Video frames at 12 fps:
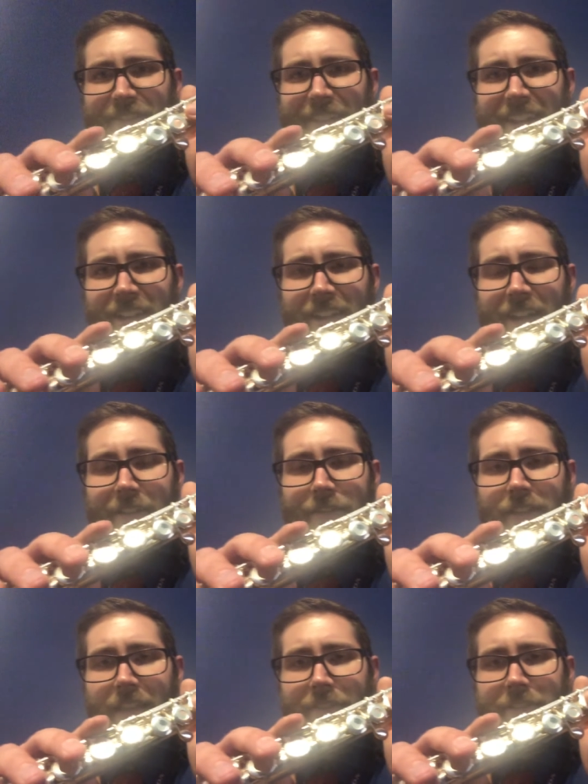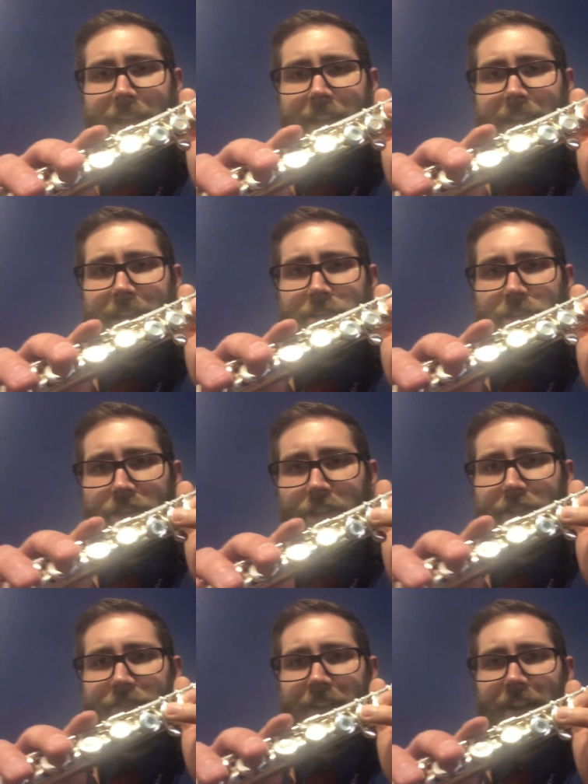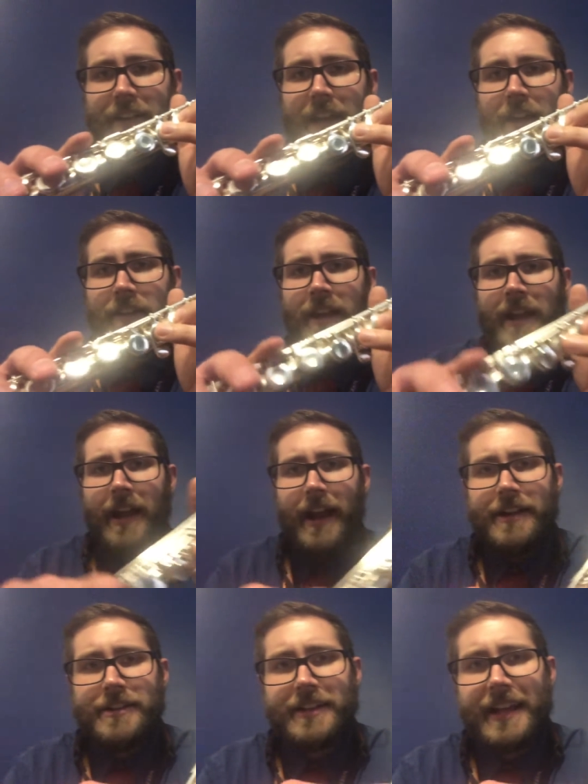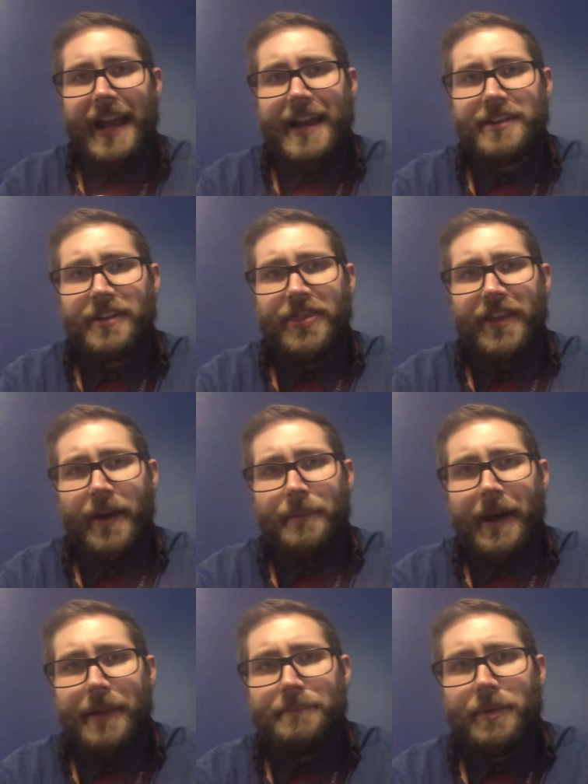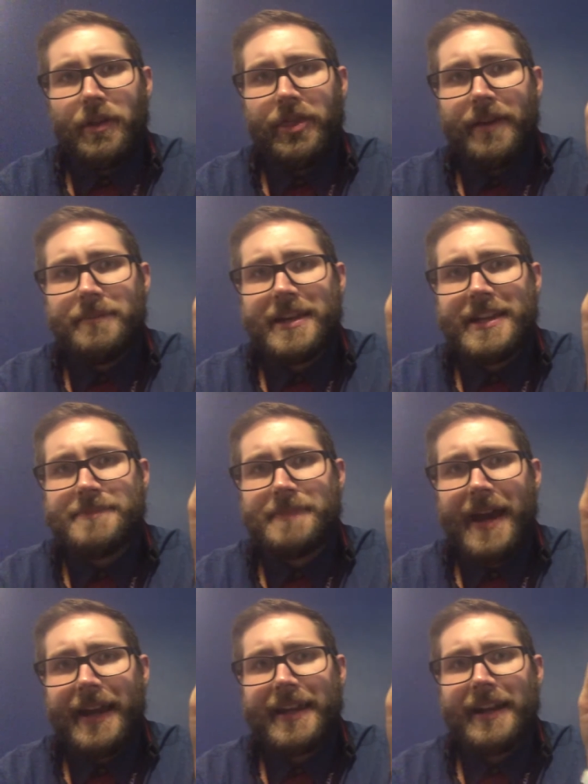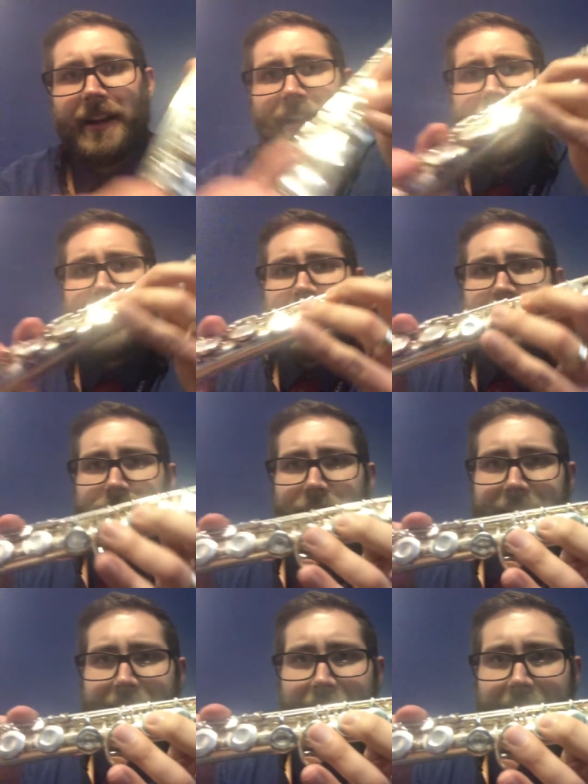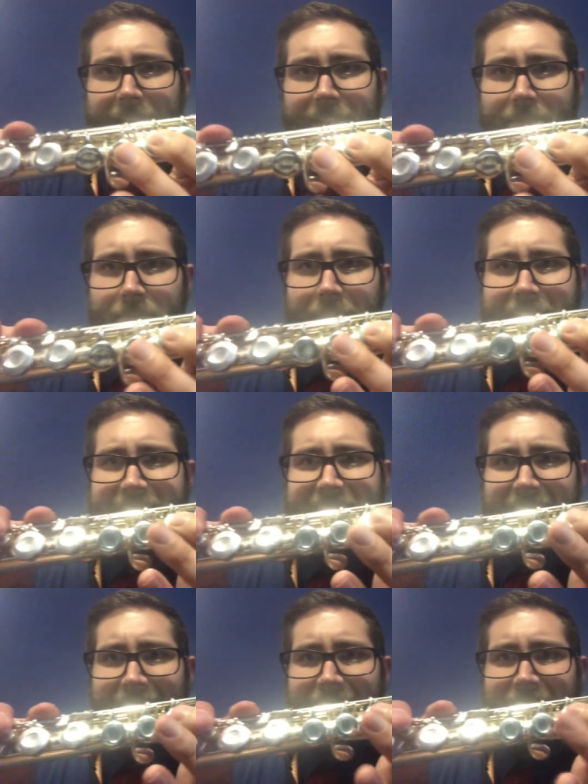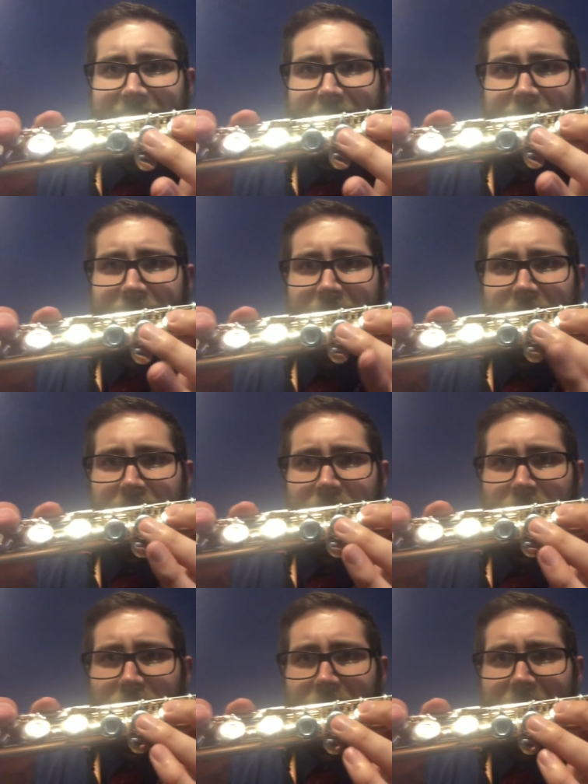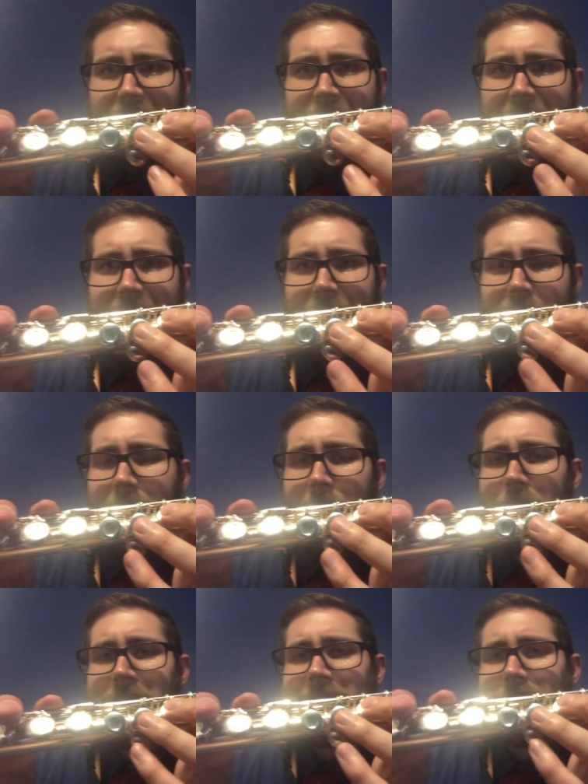finger of your left hand and your third finger down, and you're going to add your thumb on both thumb keys back here. So again, my second and third finger look like that. I'm not pressing the